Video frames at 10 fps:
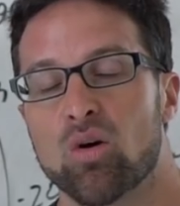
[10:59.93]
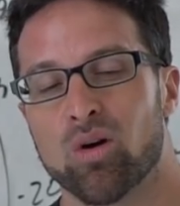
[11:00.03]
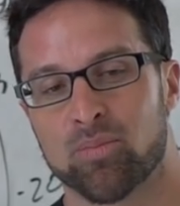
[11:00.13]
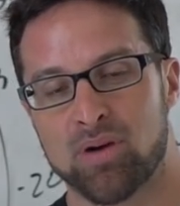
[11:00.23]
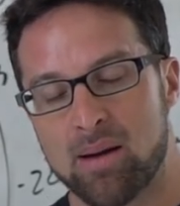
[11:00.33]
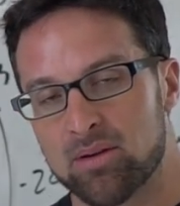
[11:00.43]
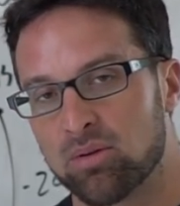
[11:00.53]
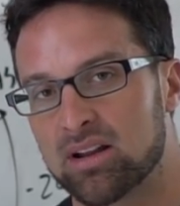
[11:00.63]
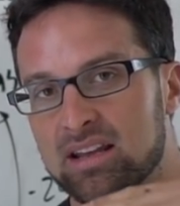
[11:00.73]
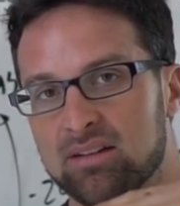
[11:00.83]
We'll probably
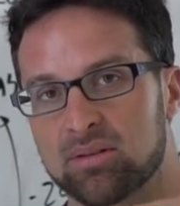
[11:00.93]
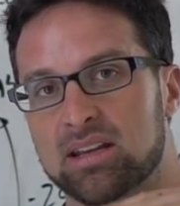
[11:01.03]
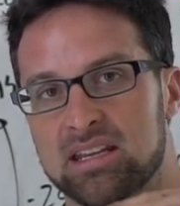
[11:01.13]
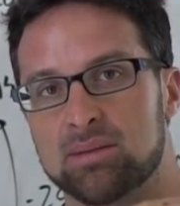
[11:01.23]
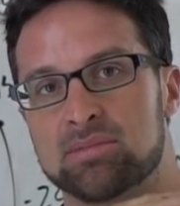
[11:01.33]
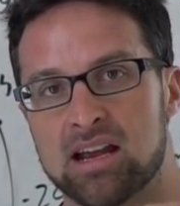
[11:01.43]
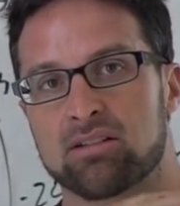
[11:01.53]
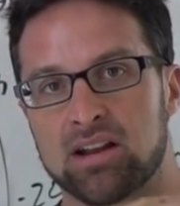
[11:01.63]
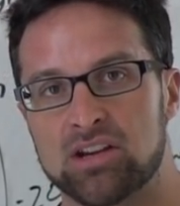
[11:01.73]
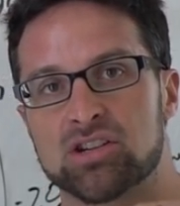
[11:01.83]
want to get away, keep
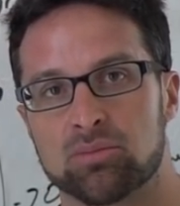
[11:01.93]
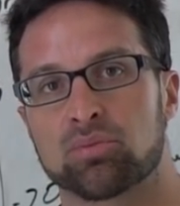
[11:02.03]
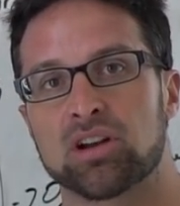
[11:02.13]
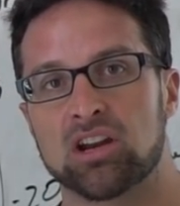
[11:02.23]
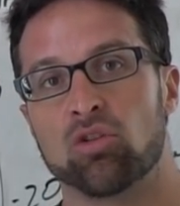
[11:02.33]
degradation pretty